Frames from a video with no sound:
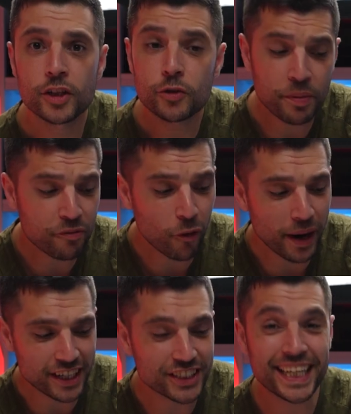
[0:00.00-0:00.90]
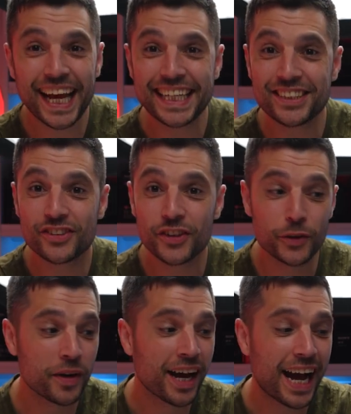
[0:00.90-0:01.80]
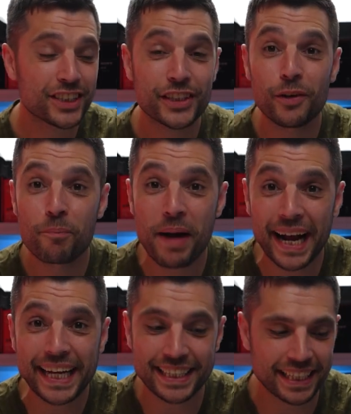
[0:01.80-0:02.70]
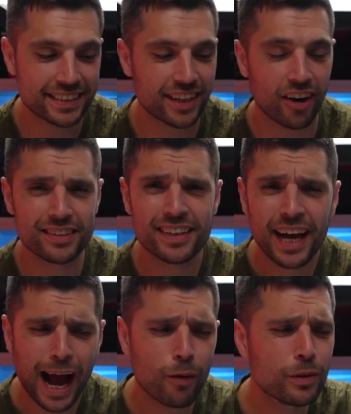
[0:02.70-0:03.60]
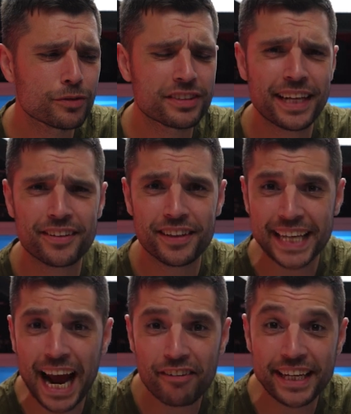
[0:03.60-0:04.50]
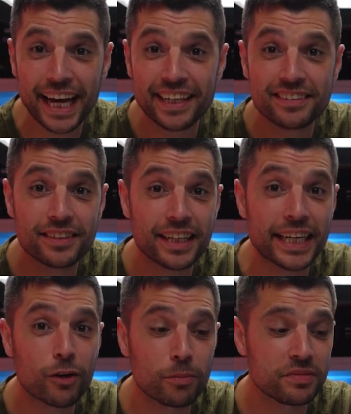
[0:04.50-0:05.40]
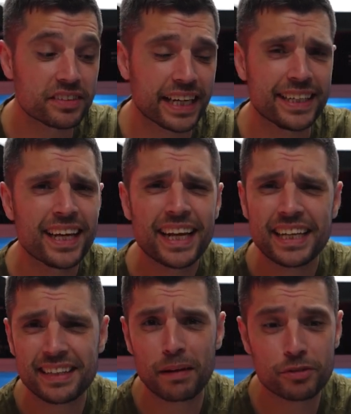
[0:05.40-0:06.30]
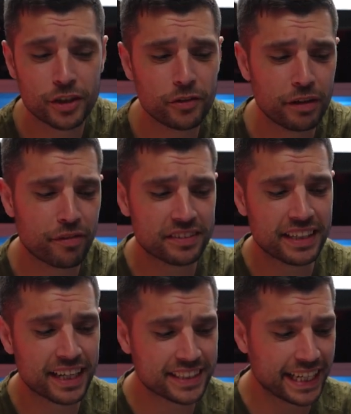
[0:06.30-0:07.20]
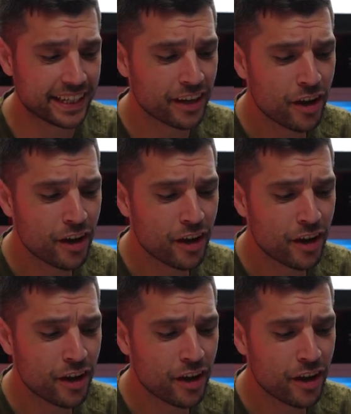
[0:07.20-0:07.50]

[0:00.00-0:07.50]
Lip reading: So before we actually get into unpacking this, guys, I will say that the carry case and that it comes in is absolutely fantastic.